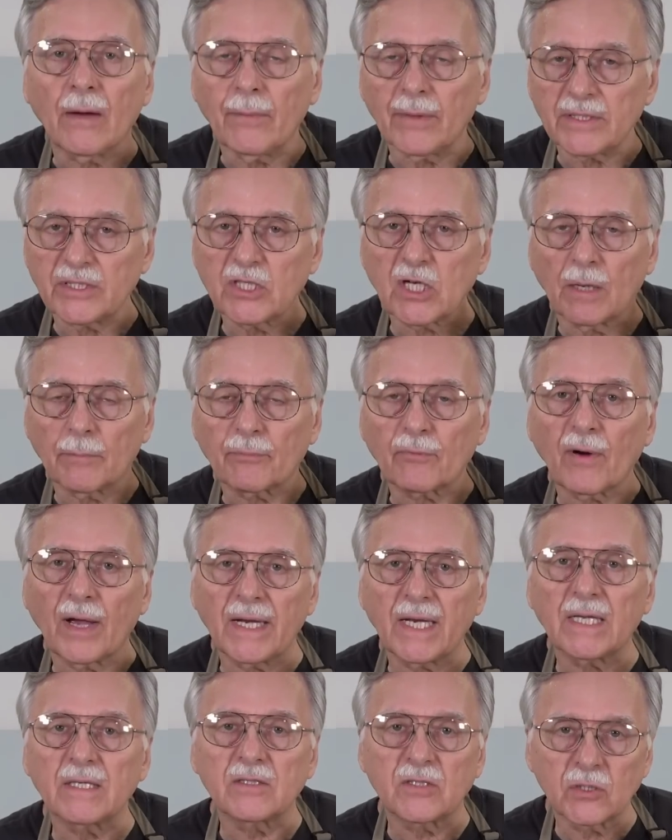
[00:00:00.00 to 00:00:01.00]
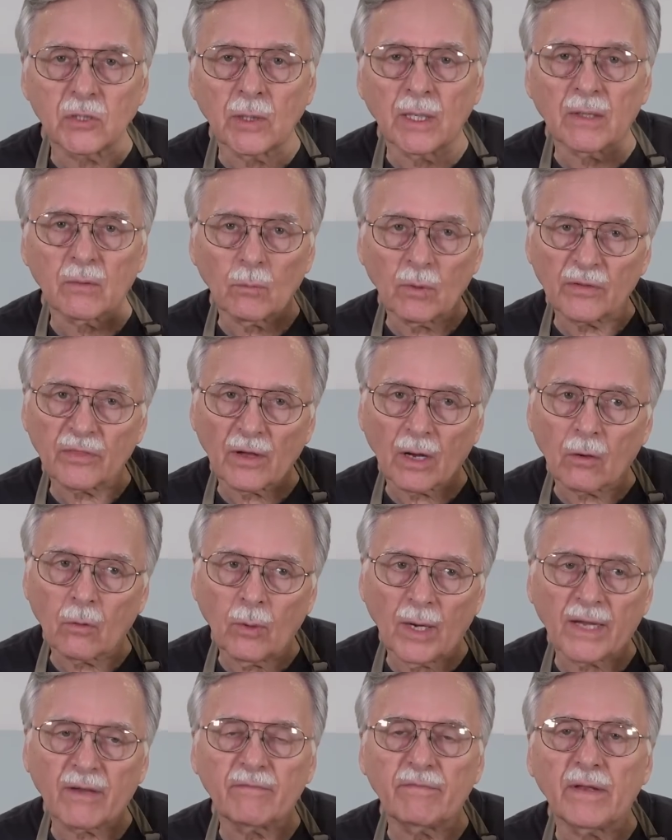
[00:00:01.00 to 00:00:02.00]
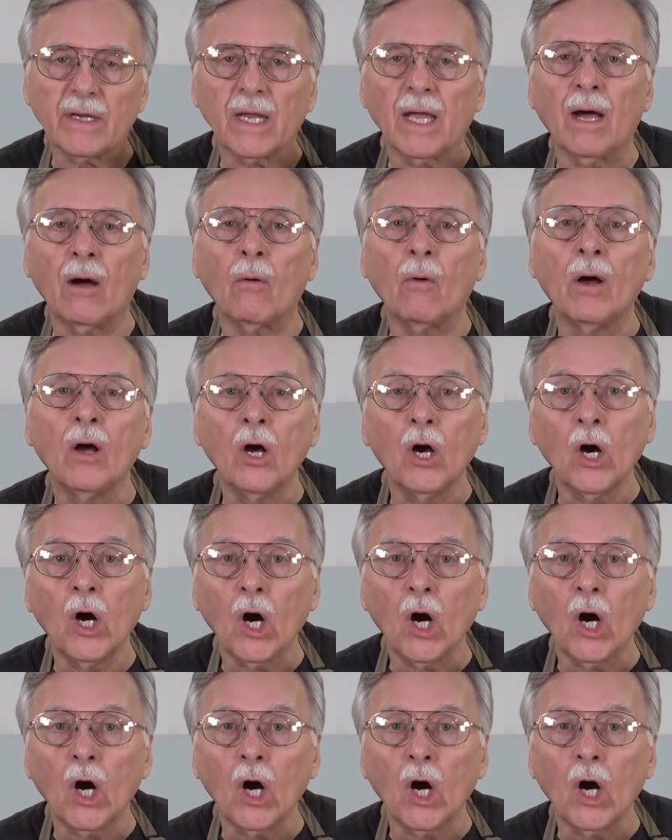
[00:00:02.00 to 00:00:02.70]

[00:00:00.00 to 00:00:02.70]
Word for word: I would jump right into it with a quick video